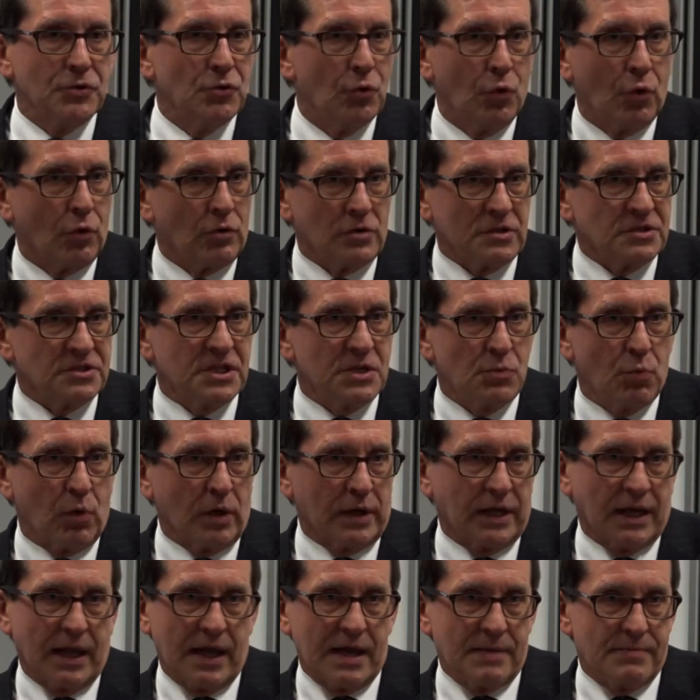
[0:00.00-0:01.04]
door and see
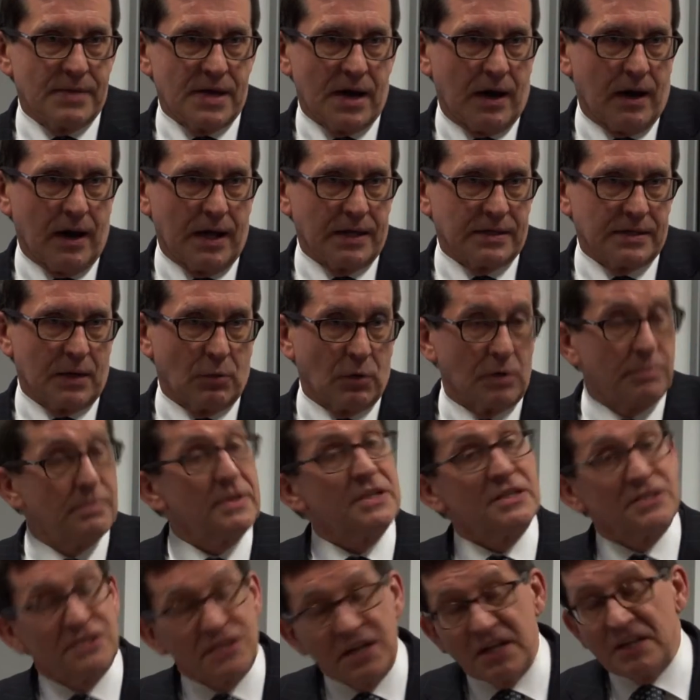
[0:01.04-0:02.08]
what lay behind there, what had
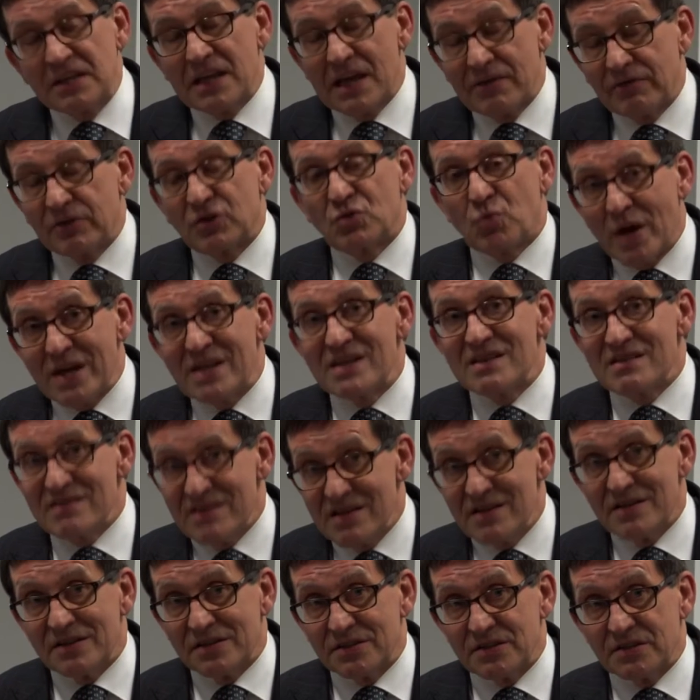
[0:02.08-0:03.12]
been sitting there for 20
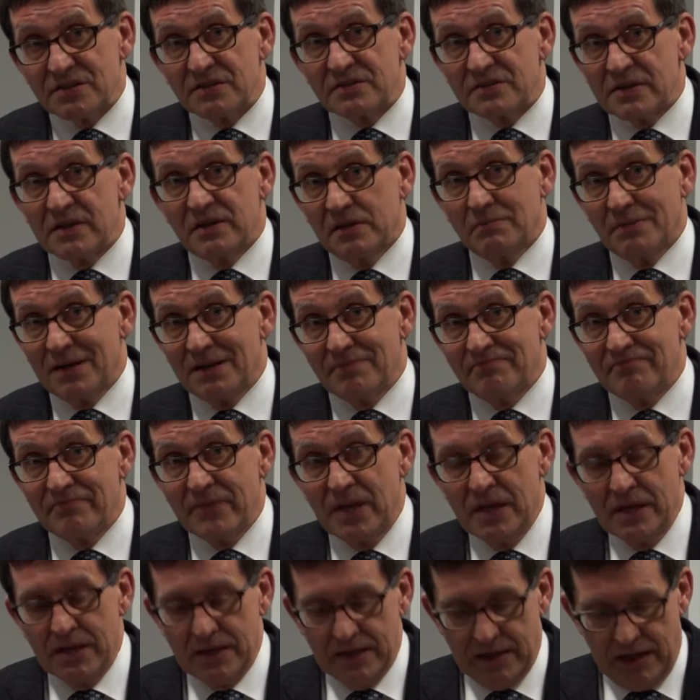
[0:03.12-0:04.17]
years since Hilmer.
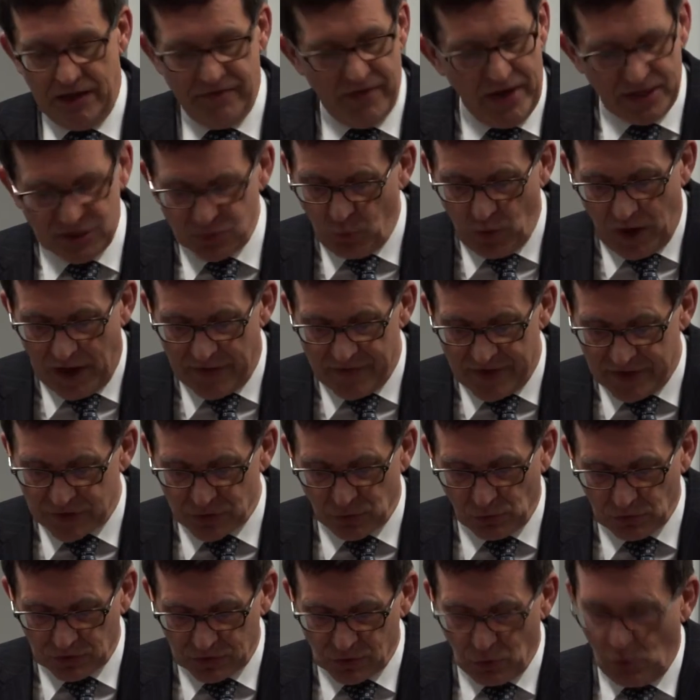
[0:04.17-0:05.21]
That's why there's
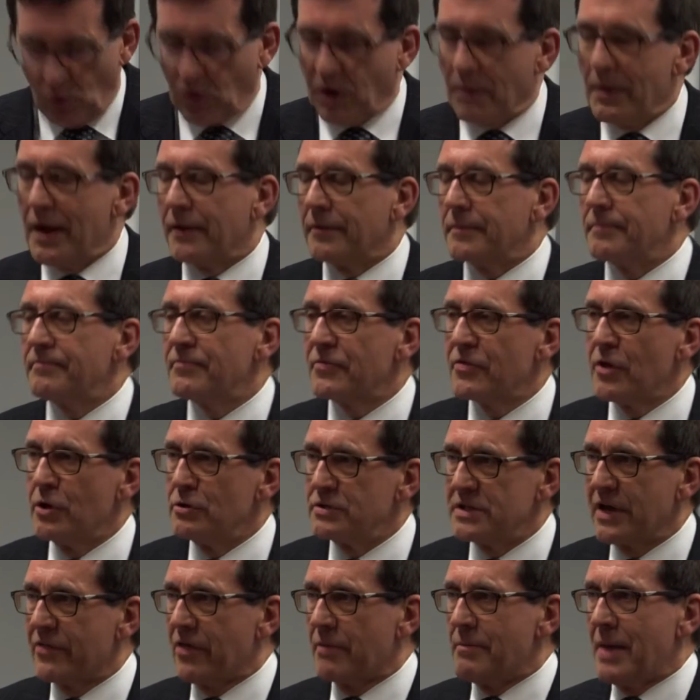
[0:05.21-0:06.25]
all talk about
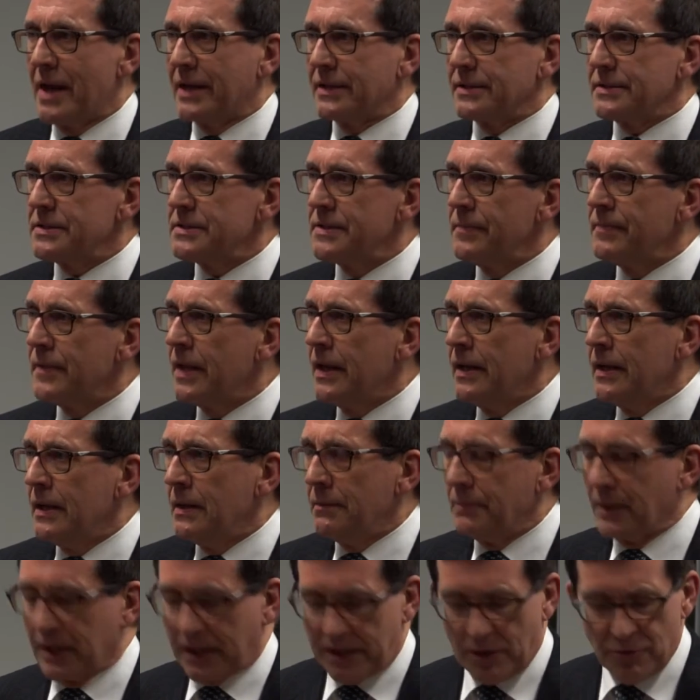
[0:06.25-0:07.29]
those other matters.
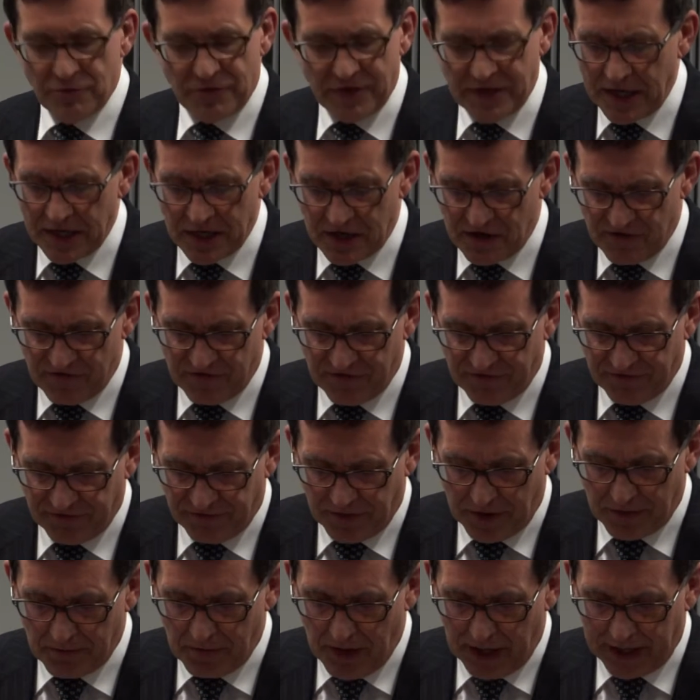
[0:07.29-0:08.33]
But I don't think any
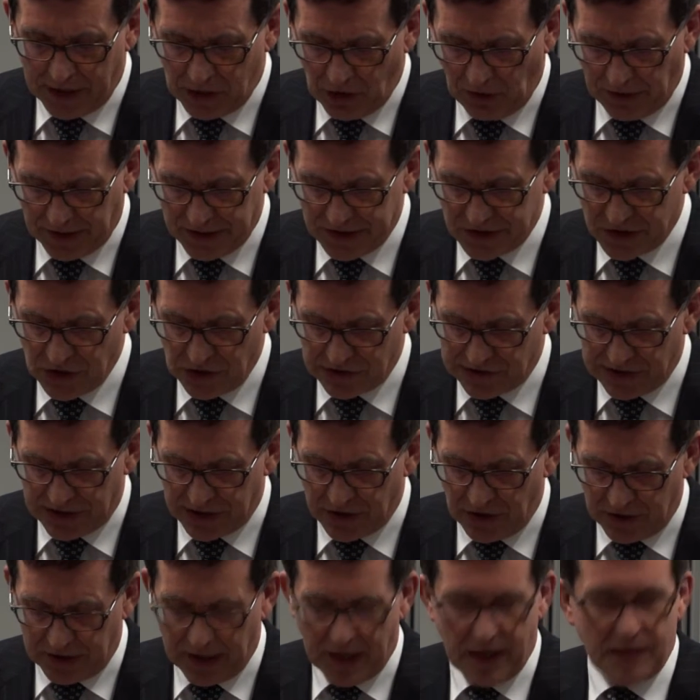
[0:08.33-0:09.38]
of my colleagues, certainly
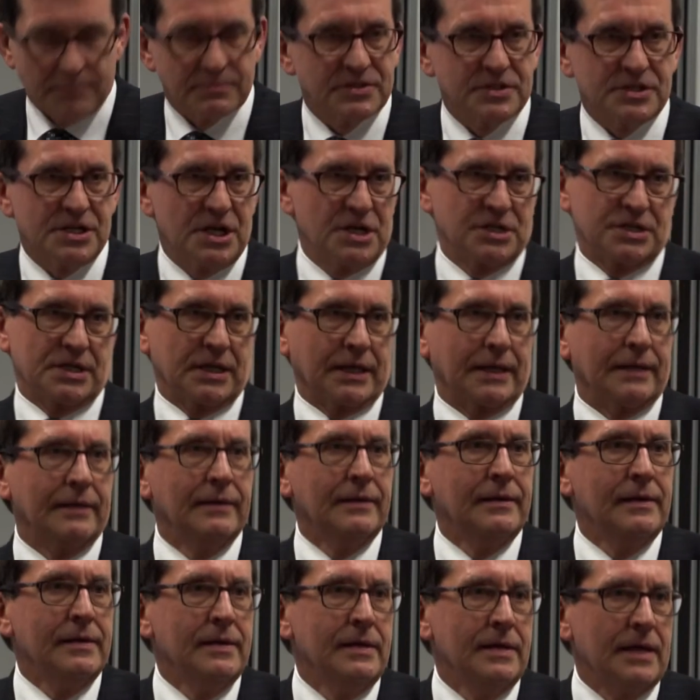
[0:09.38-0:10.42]
not I, are suggesting,
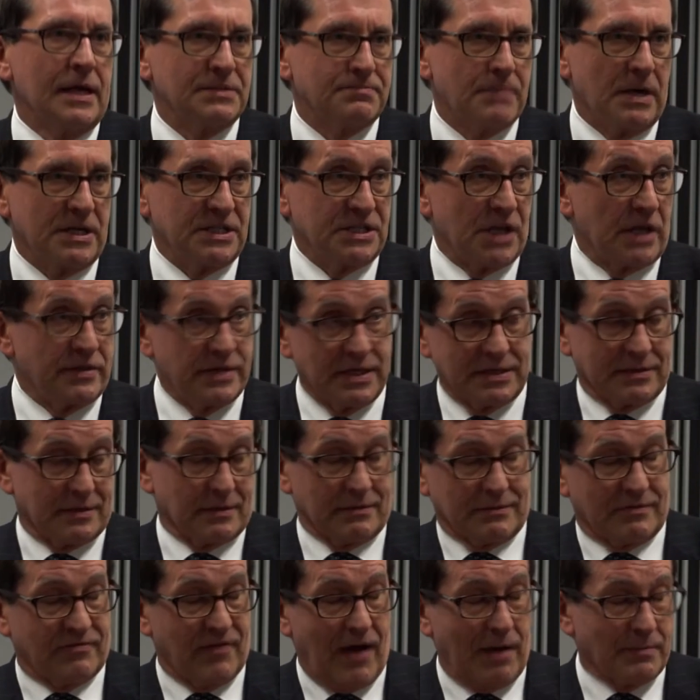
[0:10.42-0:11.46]
as much as I think
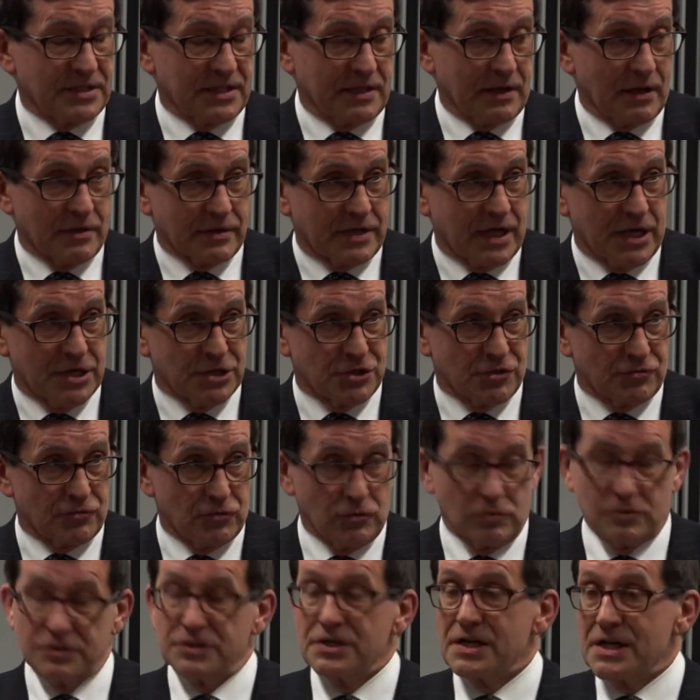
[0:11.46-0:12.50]
that pharmacy location
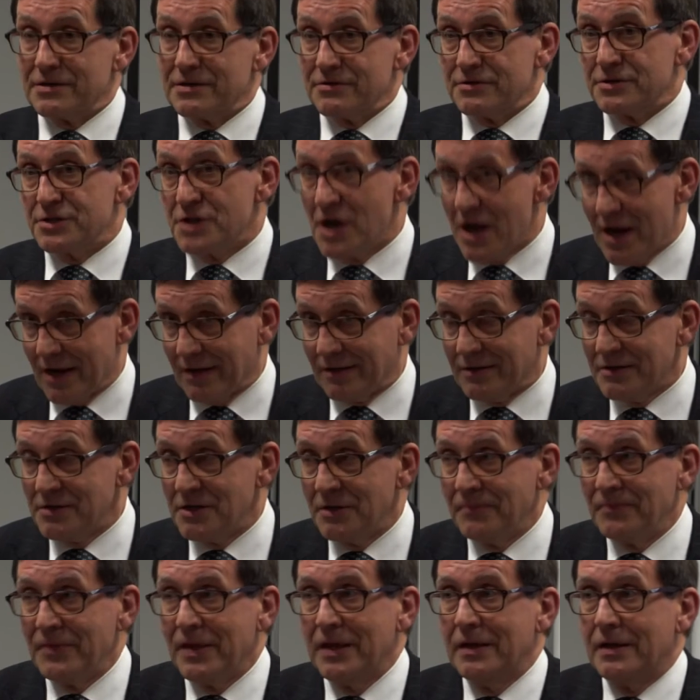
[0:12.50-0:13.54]
rules to change,
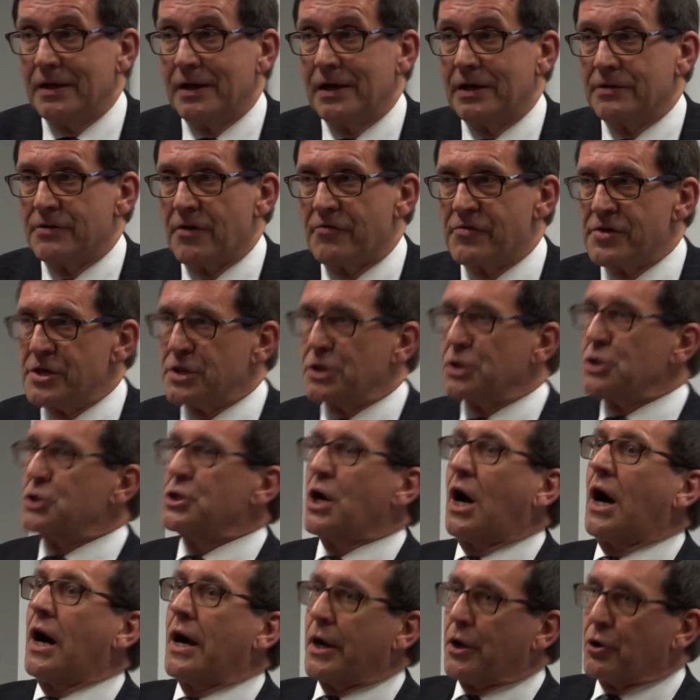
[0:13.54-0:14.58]
that the
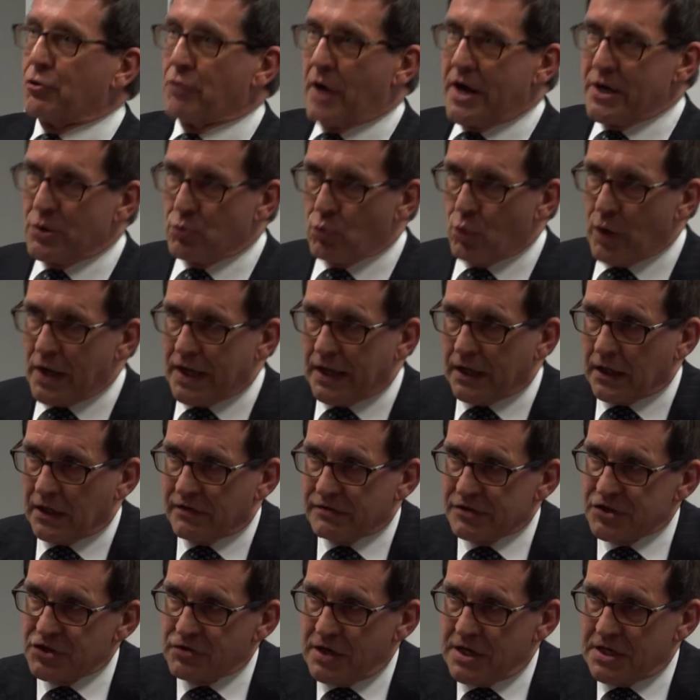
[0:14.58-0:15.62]
entire great wheel
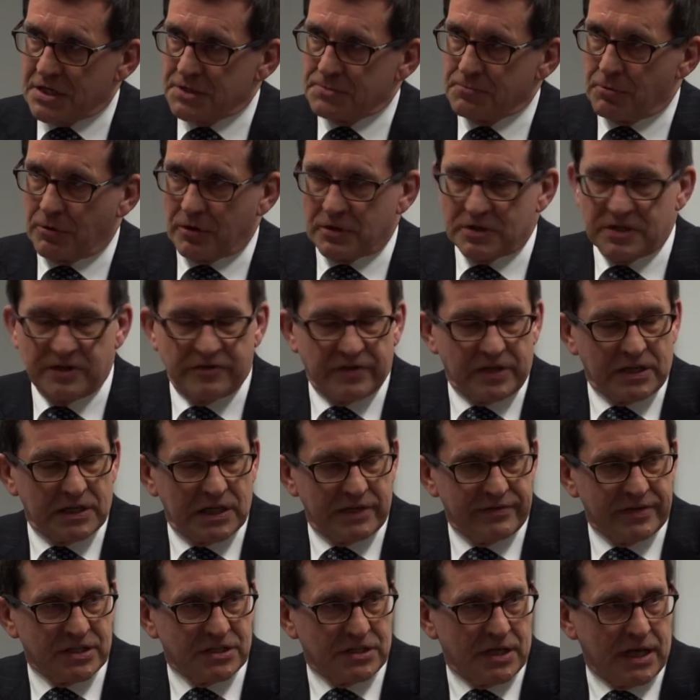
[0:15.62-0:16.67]
of Australia's productivity and
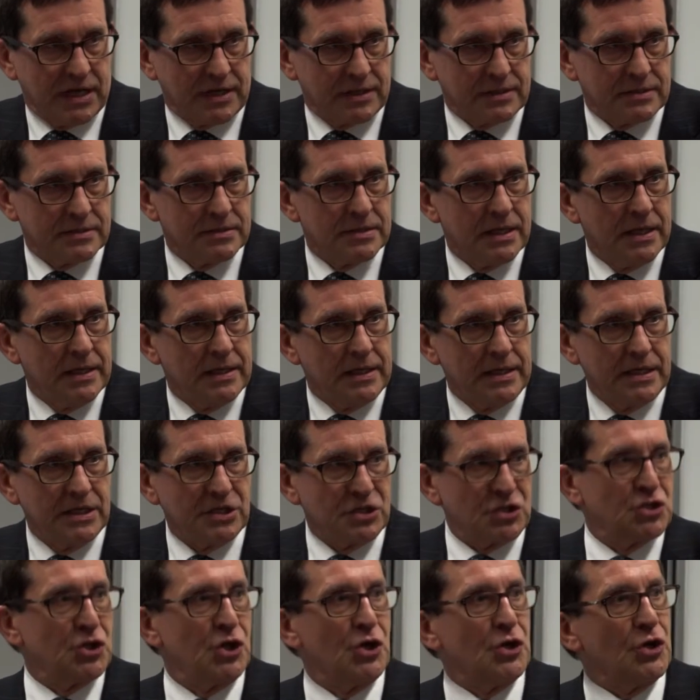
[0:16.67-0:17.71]
living standards
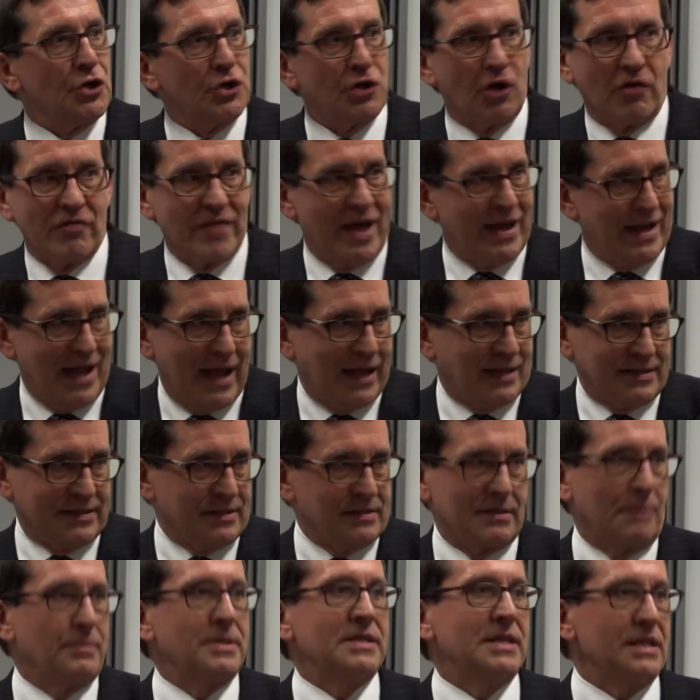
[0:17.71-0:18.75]
is turned on that
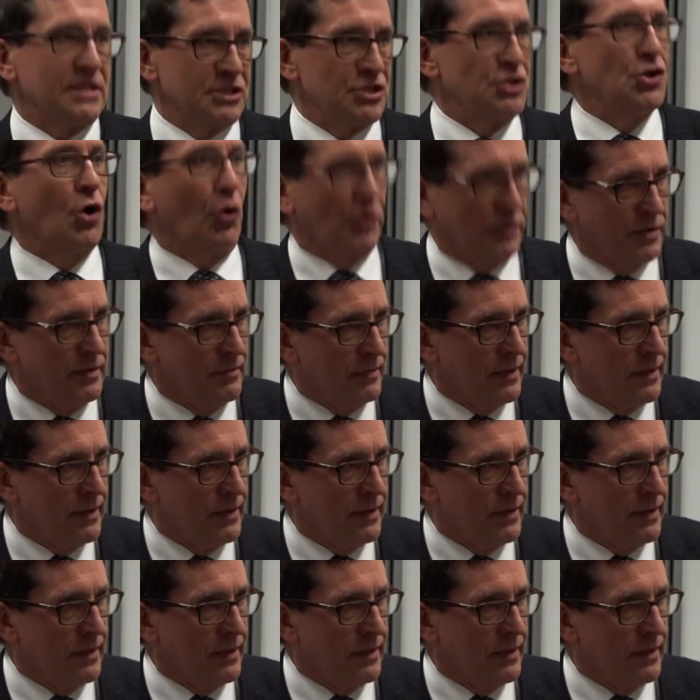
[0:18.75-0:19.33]
axis, and it's not.